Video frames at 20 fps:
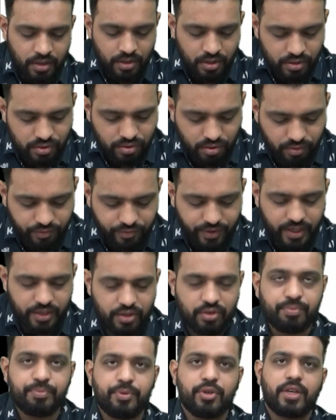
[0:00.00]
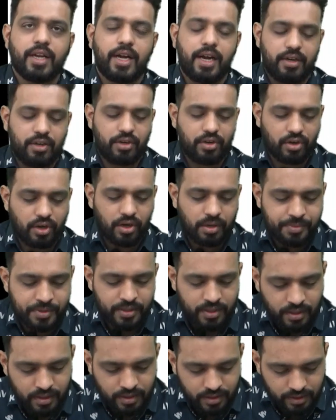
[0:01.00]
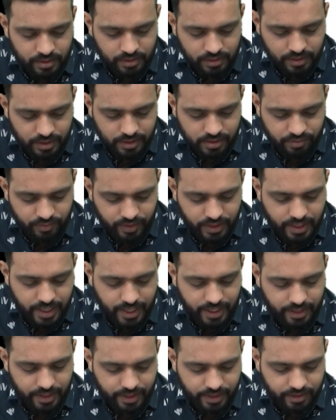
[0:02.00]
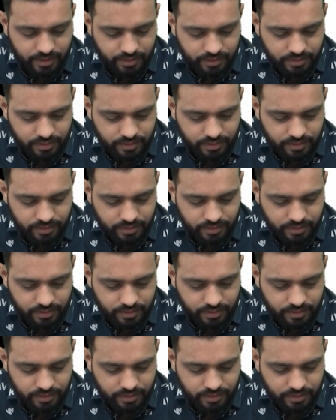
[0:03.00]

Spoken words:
So when you put drops, this will dilate,